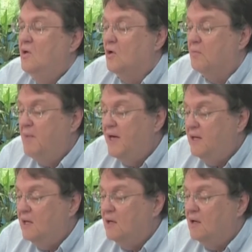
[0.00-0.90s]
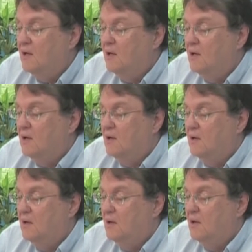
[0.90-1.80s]
You're making
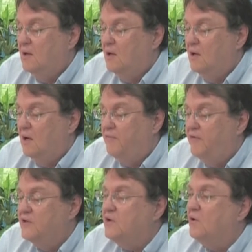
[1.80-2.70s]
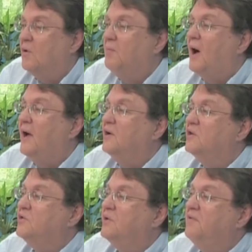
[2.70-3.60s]
a physical reminder
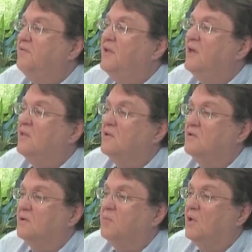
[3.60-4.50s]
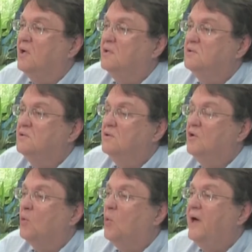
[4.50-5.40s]
to an event that took place,
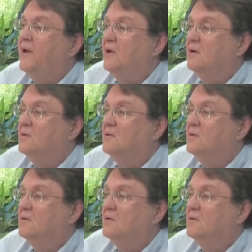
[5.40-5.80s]
your wedding.